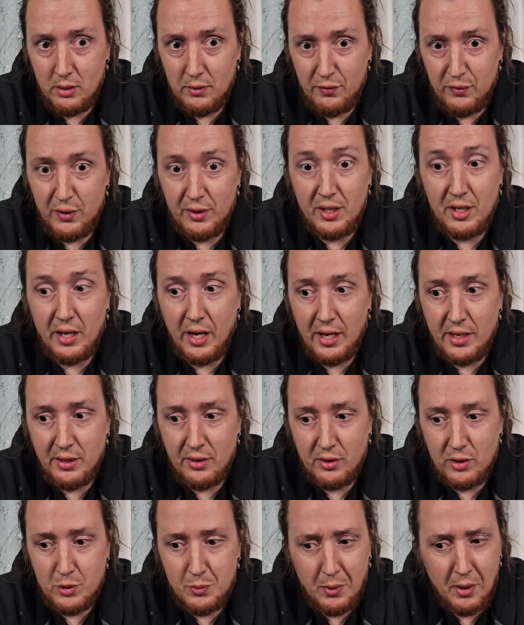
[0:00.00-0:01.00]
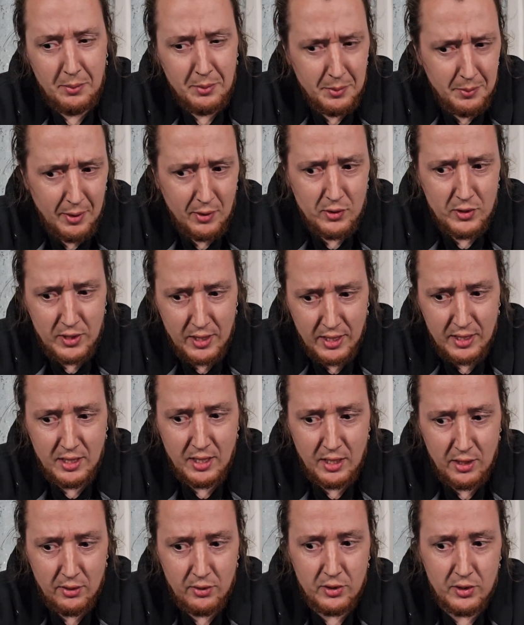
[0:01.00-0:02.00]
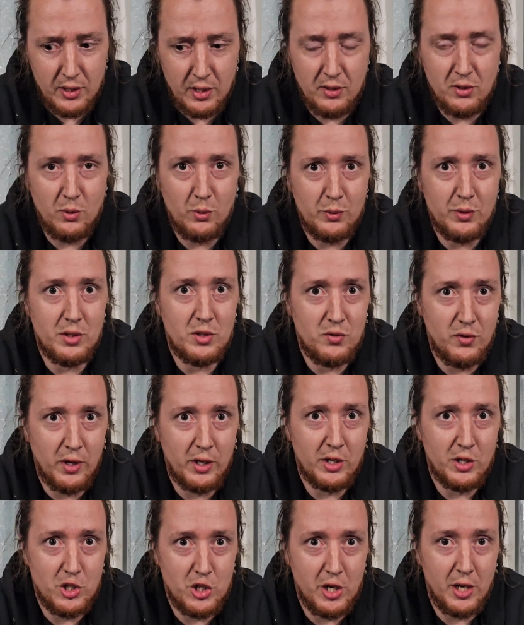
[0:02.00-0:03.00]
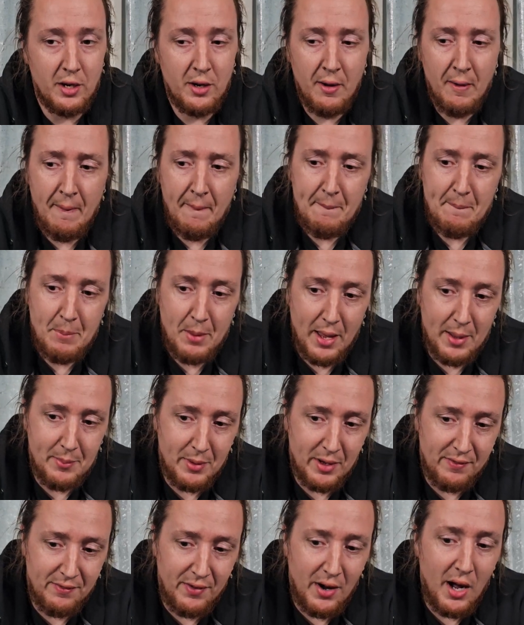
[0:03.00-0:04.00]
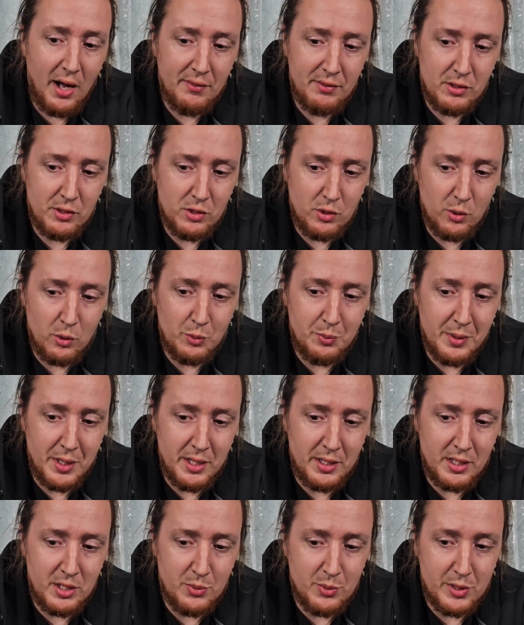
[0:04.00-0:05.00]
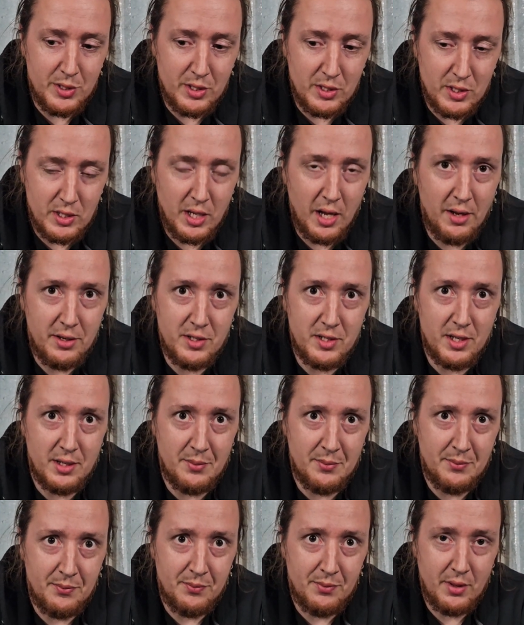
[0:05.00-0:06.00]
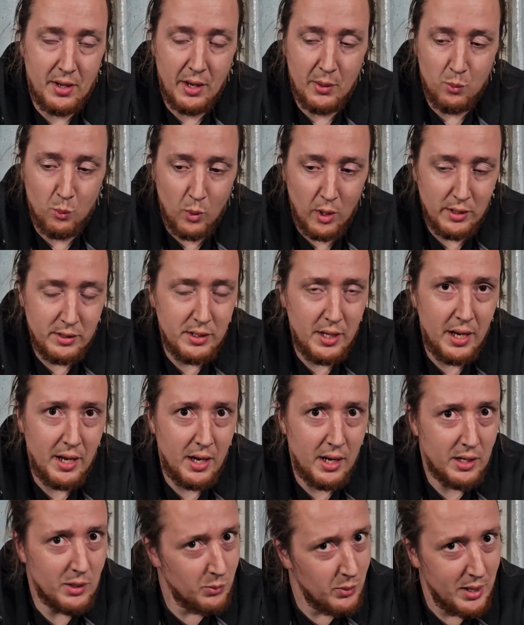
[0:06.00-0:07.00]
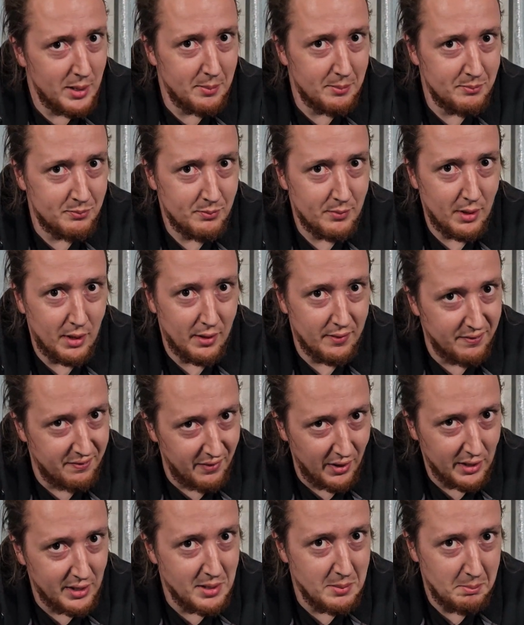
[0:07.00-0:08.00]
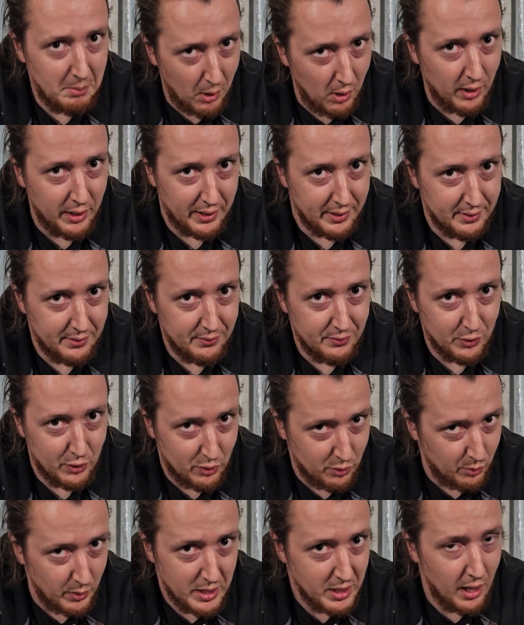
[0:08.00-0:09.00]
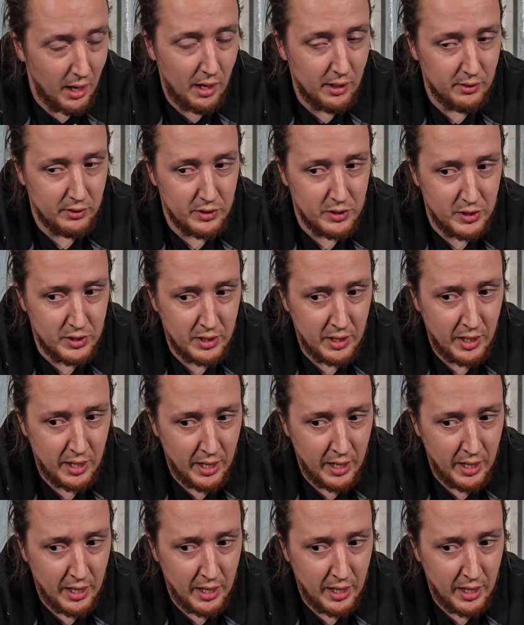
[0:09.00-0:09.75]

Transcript: 59 years, probably about 60 years they sold this fucking shit. And my father told me this was disgusting. And one day on a whim, I fucking bought it for $3.